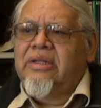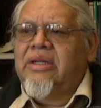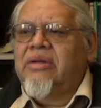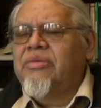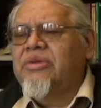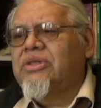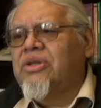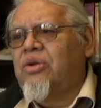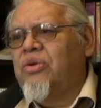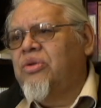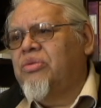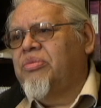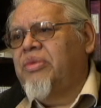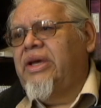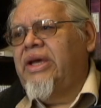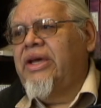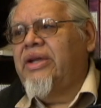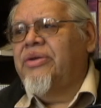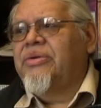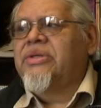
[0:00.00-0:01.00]
There was an old
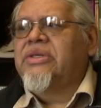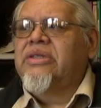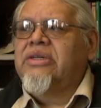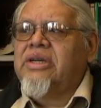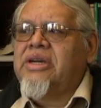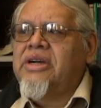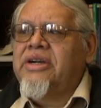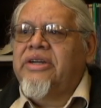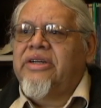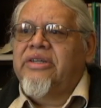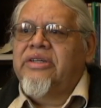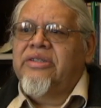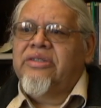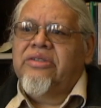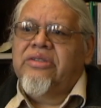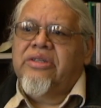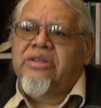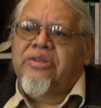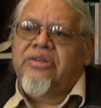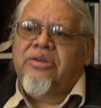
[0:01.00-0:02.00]
man who was guarding
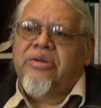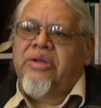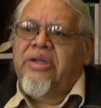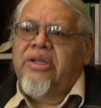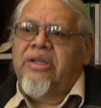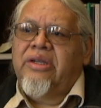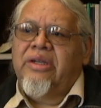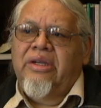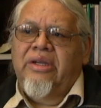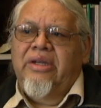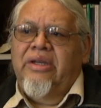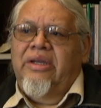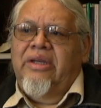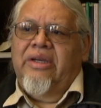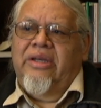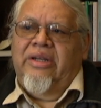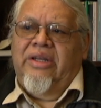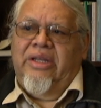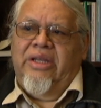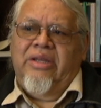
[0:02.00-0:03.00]
this tree,
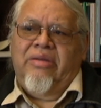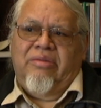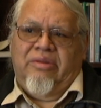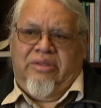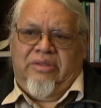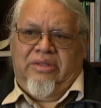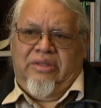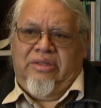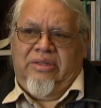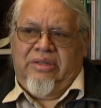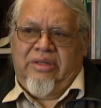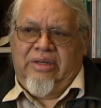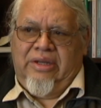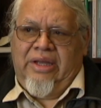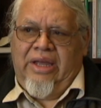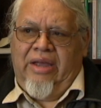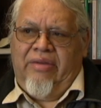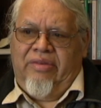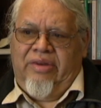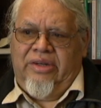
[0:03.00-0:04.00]
and he was
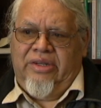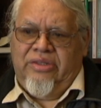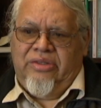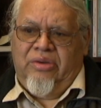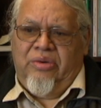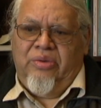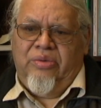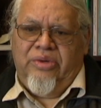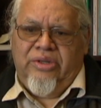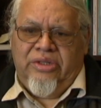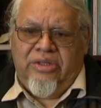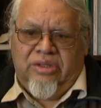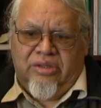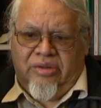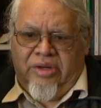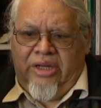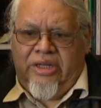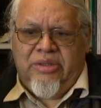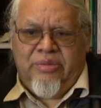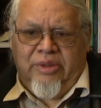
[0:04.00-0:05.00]
having his own
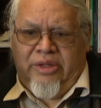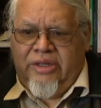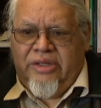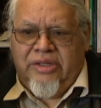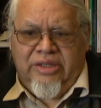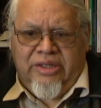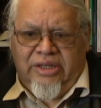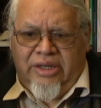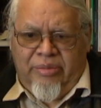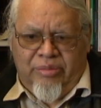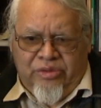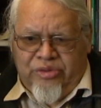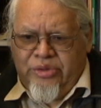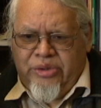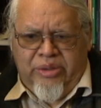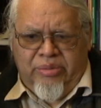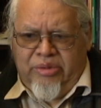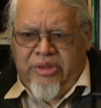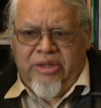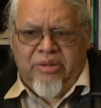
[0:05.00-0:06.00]
distress because he kept
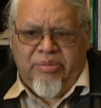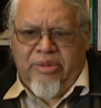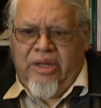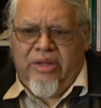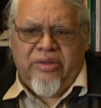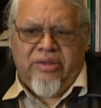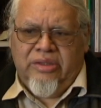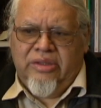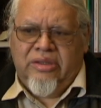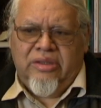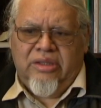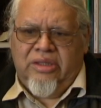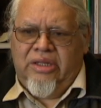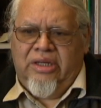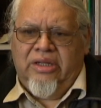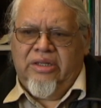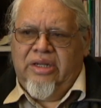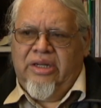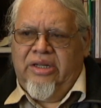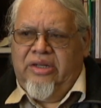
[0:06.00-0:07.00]
dreaming about this
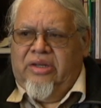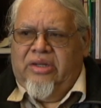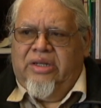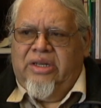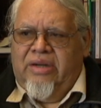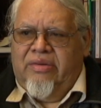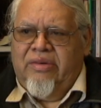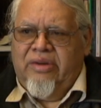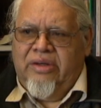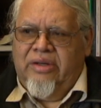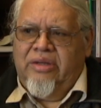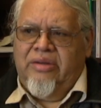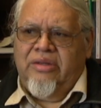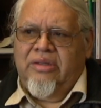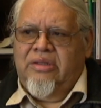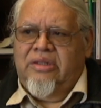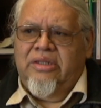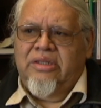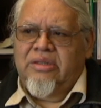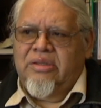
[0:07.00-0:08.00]
thing that he could never, it
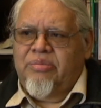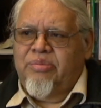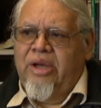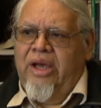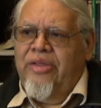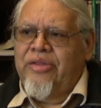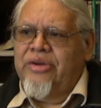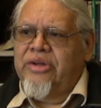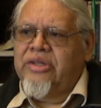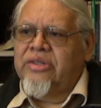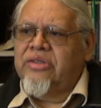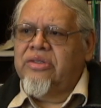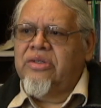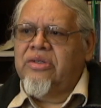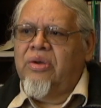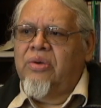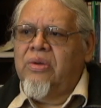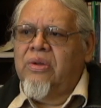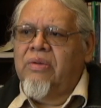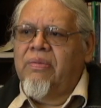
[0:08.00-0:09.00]
just bothered his
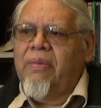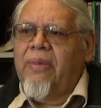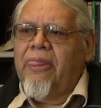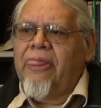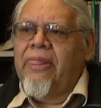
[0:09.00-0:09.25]
soul.